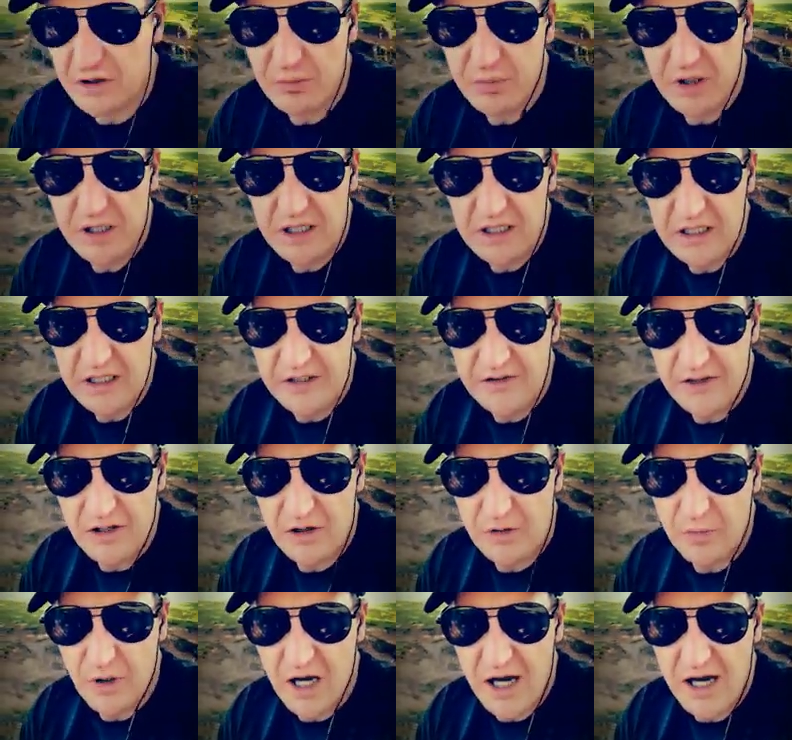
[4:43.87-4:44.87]
completely a
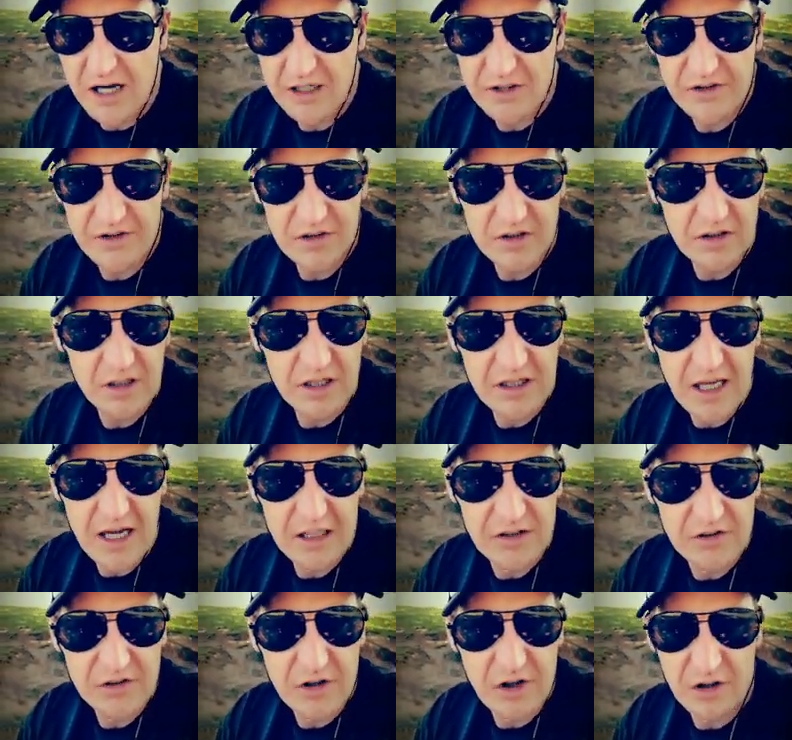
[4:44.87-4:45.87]
terrible act
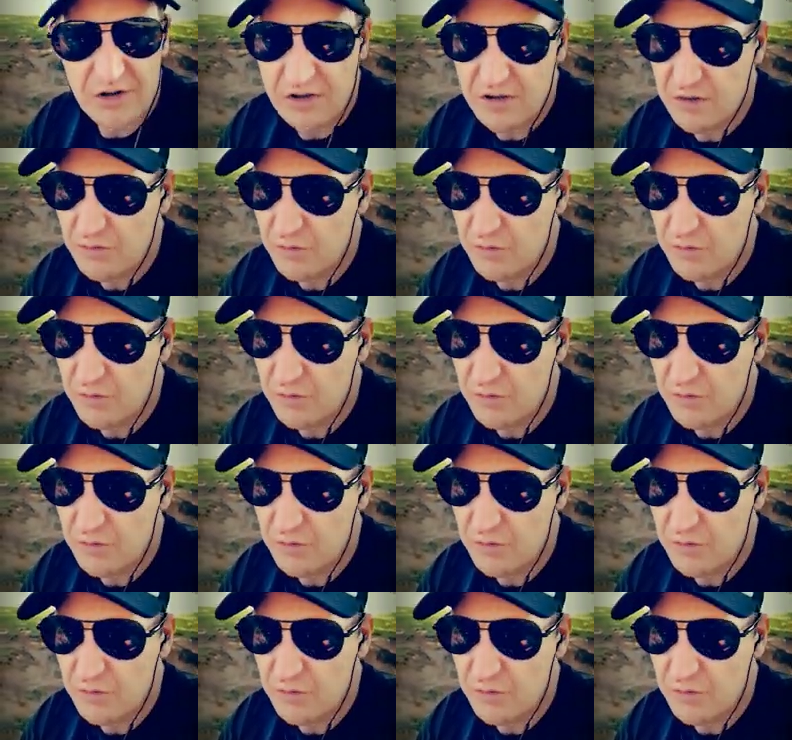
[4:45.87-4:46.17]
against God,